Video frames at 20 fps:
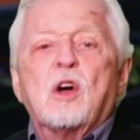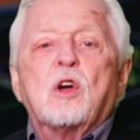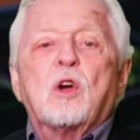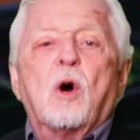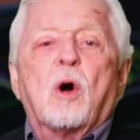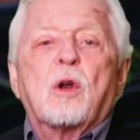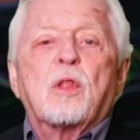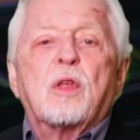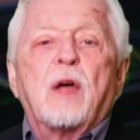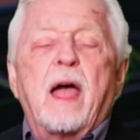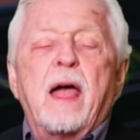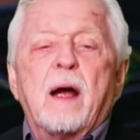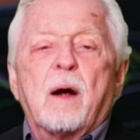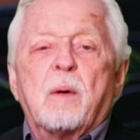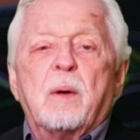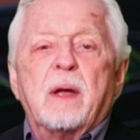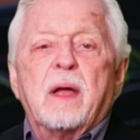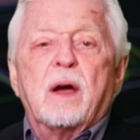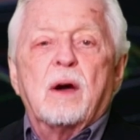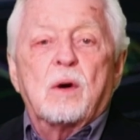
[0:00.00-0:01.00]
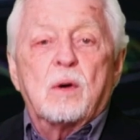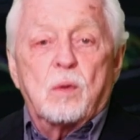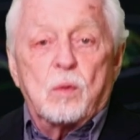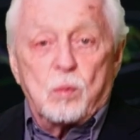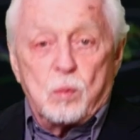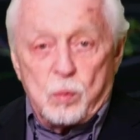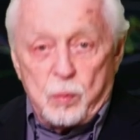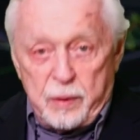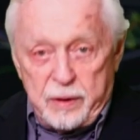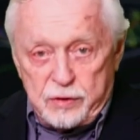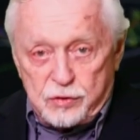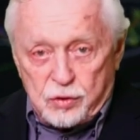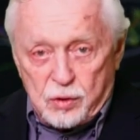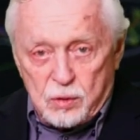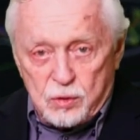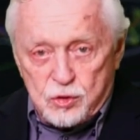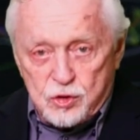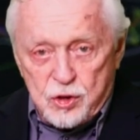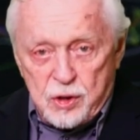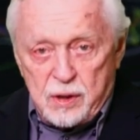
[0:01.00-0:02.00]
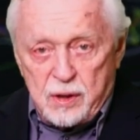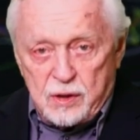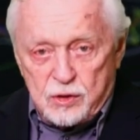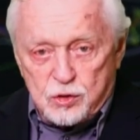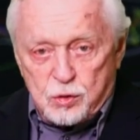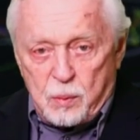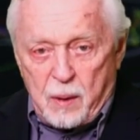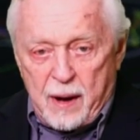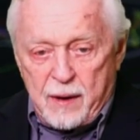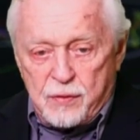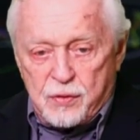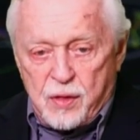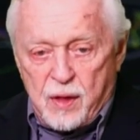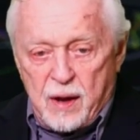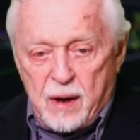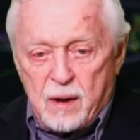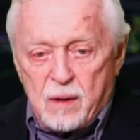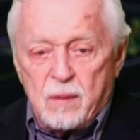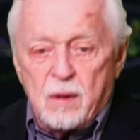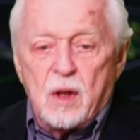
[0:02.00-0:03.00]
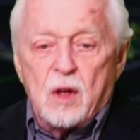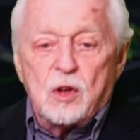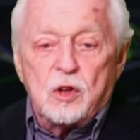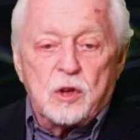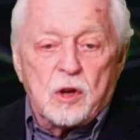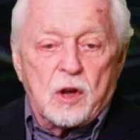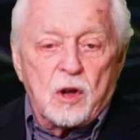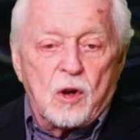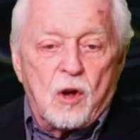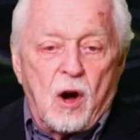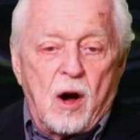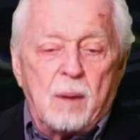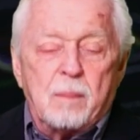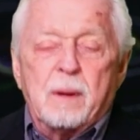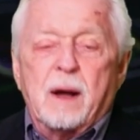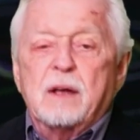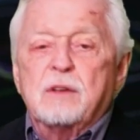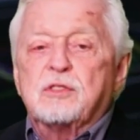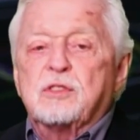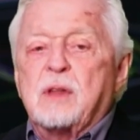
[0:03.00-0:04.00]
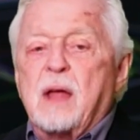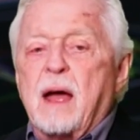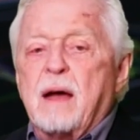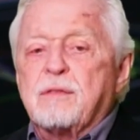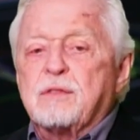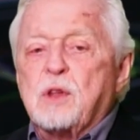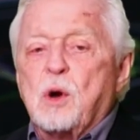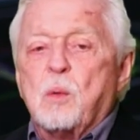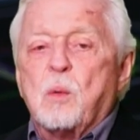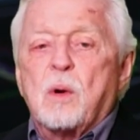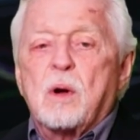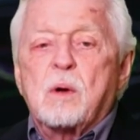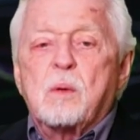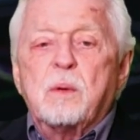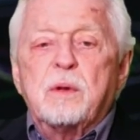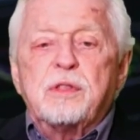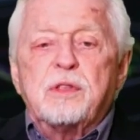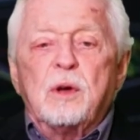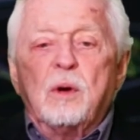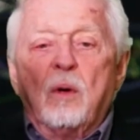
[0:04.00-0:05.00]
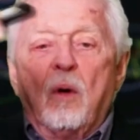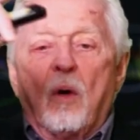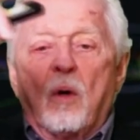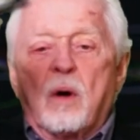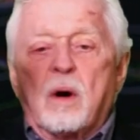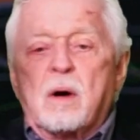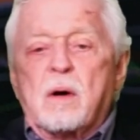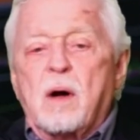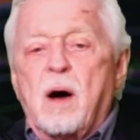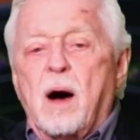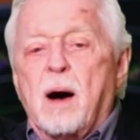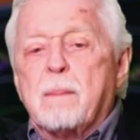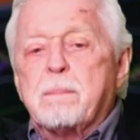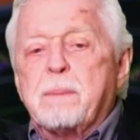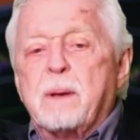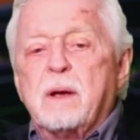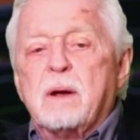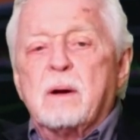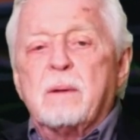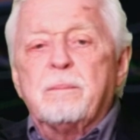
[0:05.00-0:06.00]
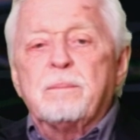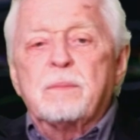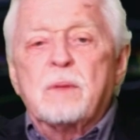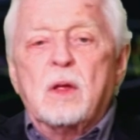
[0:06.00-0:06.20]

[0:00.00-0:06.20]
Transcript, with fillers: Go to the area research, it's right there. You can call my staff, they'll work with you, or up here,